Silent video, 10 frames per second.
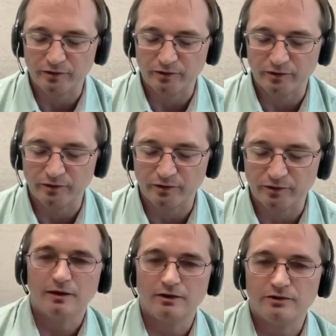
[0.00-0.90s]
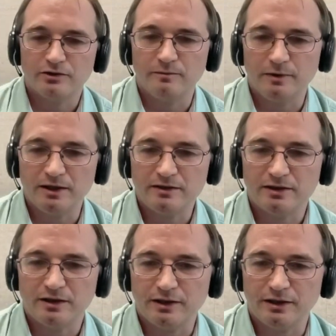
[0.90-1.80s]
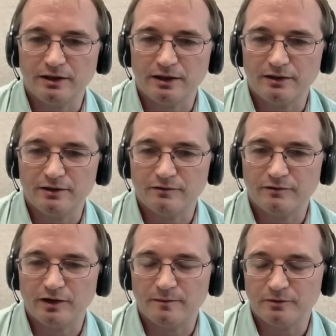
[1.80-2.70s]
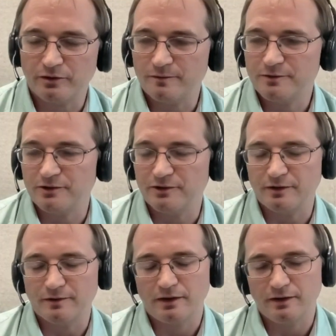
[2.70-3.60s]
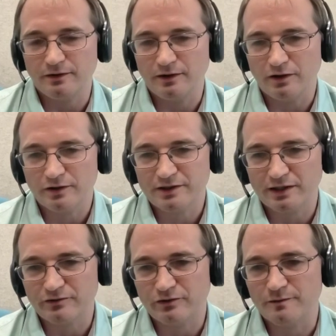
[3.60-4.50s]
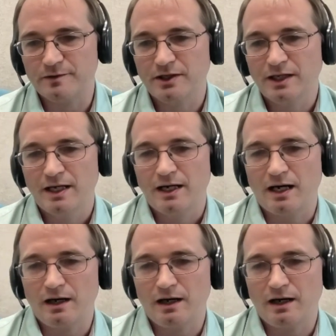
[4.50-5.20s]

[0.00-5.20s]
is engage with the Salesforce community, go to the meetups and the developer groups and the architect groups,